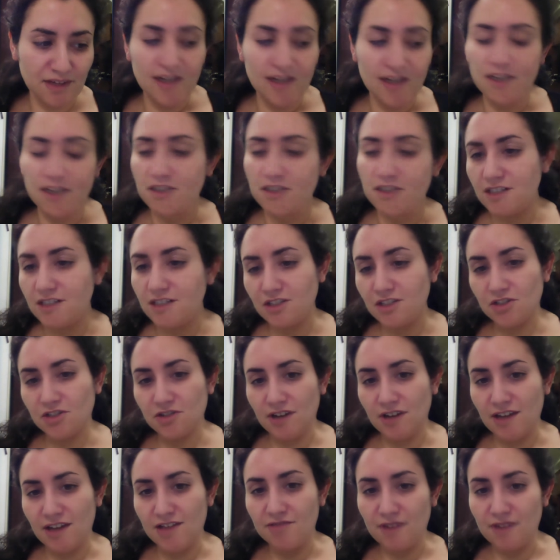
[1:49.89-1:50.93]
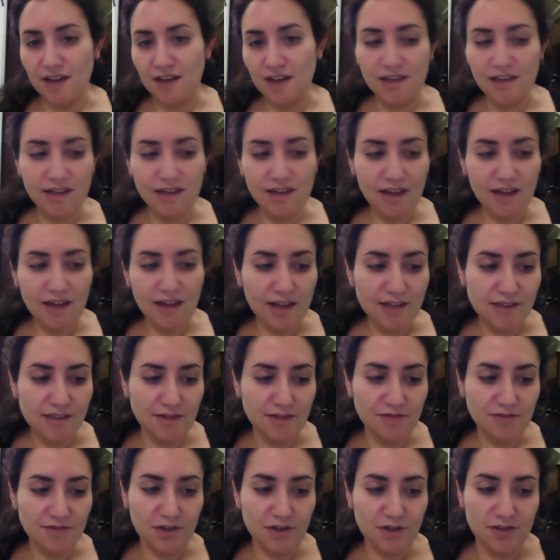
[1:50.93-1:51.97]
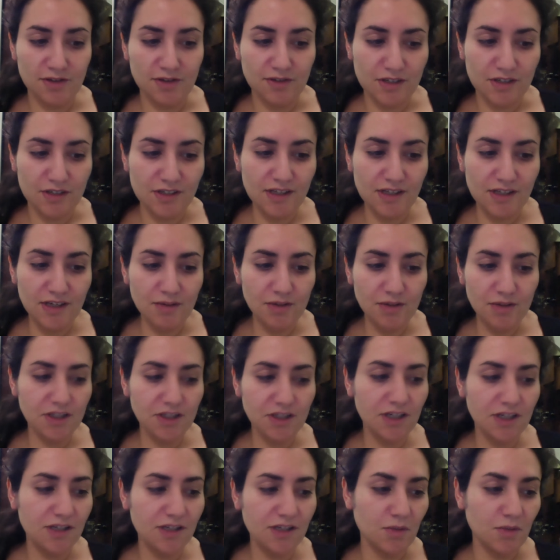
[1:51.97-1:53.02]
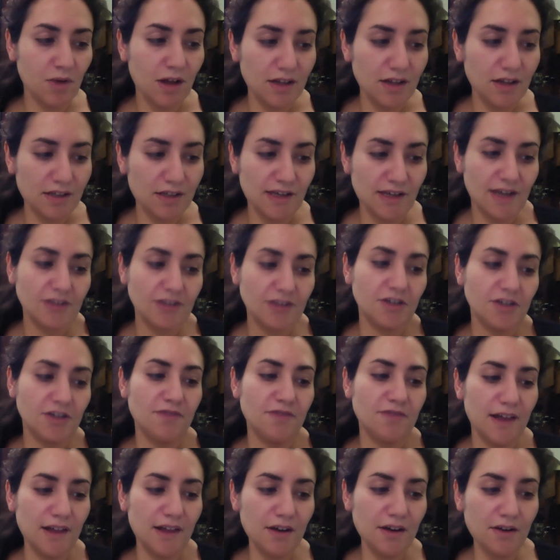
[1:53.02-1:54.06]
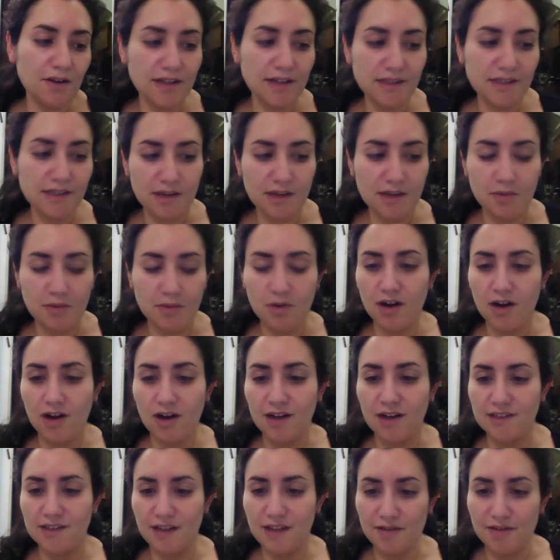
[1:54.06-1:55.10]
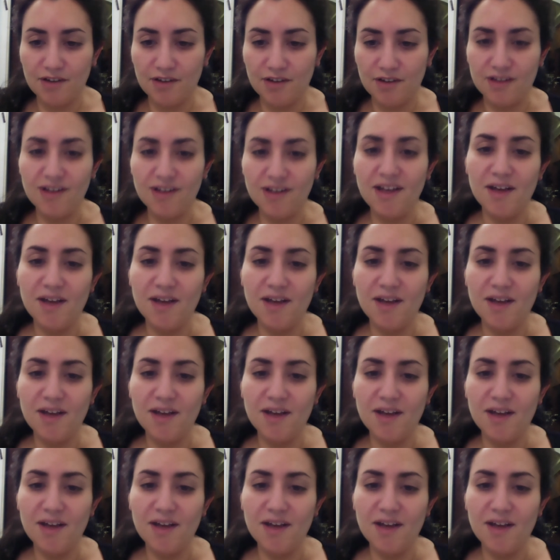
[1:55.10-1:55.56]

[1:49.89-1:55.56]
She teaches creative writing at Stanford University, where she is a Wallace Stegner Fellow and is at work on a novel.